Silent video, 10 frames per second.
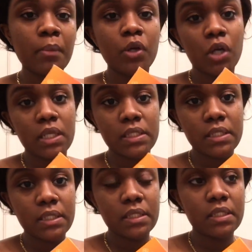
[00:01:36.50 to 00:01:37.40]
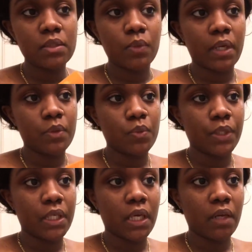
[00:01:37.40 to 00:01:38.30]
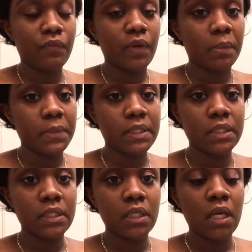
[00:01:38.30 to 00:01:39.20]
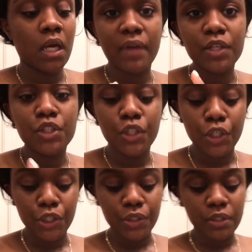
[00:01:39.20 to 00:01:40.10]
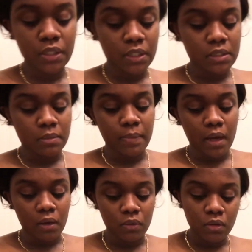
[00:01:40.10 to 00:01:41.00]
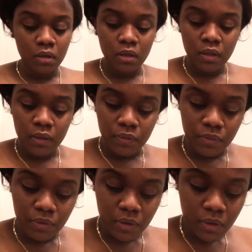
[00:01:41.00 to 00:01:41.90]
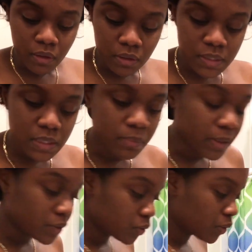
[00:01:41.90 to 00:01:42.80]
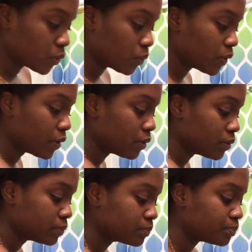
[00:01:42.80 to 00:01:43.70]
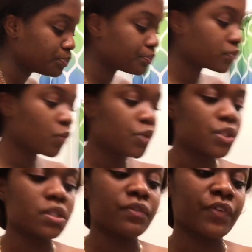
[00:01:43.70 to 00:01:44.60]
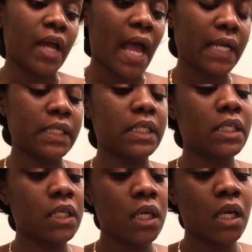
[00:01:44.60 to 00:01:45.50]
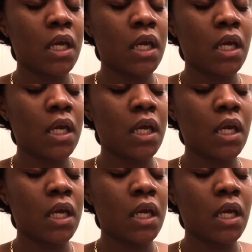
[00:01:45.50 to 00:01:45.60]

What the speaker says: came across this when I was working at a pharmacy. I actually heard things about the sea buckthorn oil, which is good for acne.